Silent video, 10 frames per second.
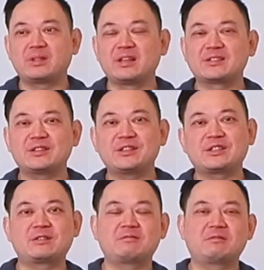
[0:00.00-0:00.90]
There's
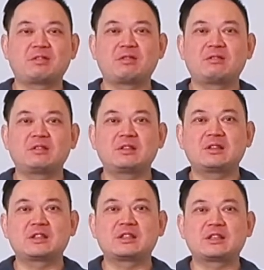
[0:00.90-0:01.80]
this
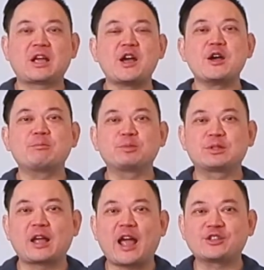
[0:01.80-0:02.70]

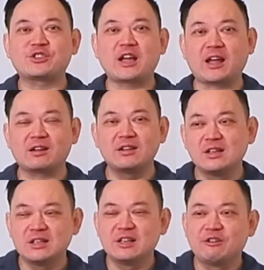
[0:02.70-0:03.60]
terms, hashtag
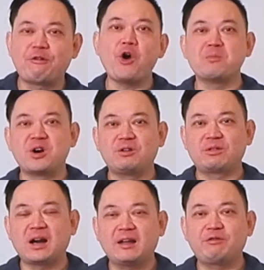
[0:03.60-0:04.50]
FOMO,
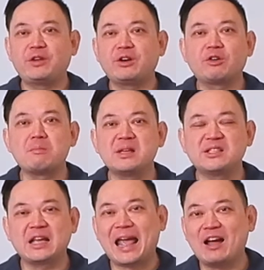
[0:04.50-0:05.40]
right? Fear of
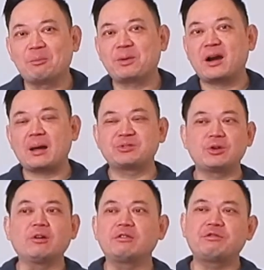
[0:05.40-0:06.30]
missing out. Perhaps
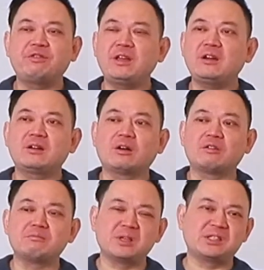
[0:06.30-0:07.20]
you're fear
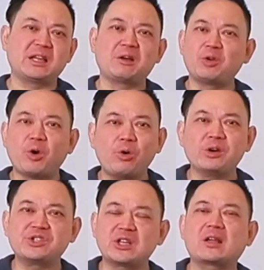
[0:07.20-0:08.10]
of missing out. You
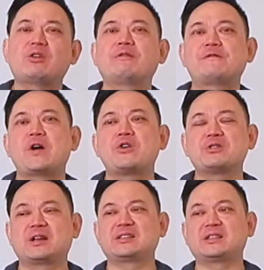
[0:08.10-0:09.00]
always check your
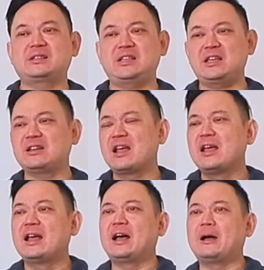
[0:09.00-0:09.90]
phone as a teen,
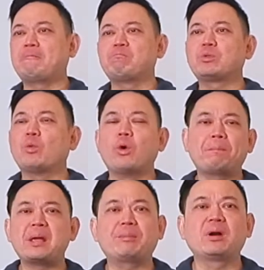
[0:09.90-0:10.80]

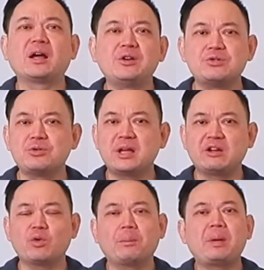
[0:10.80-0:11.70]
what people are
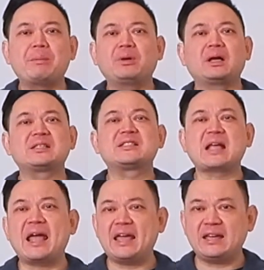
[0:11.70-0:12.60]
doing, what people are
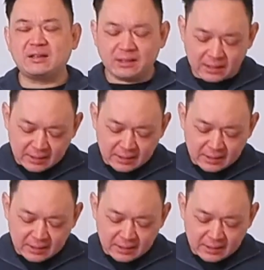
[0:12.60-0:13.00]
saying.